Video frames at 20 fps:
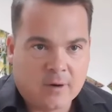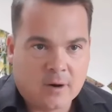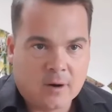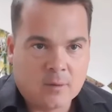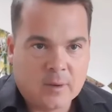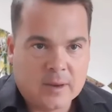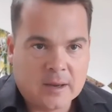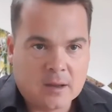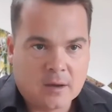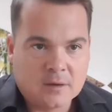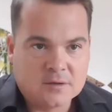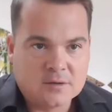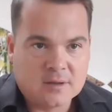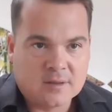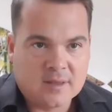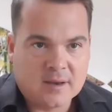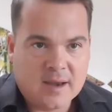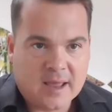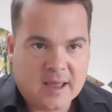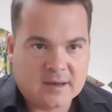we go to the
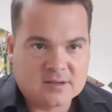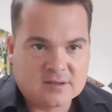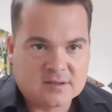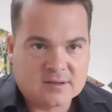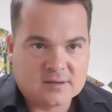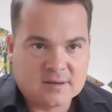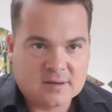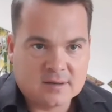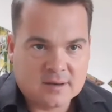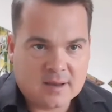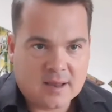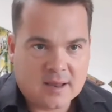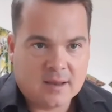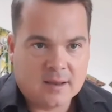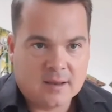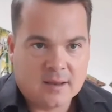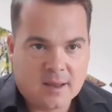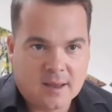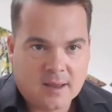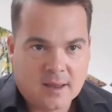next
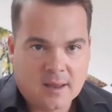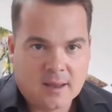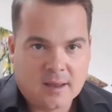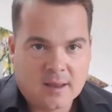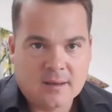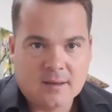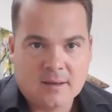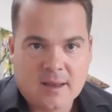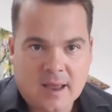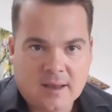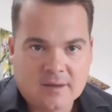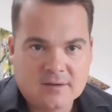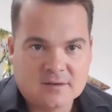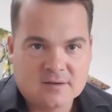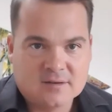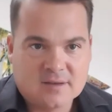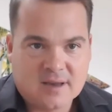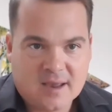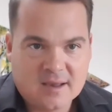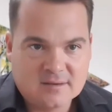
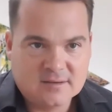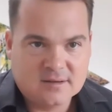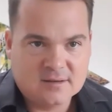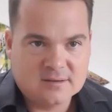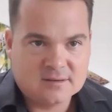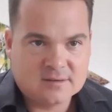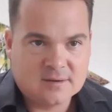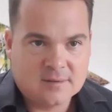exercises?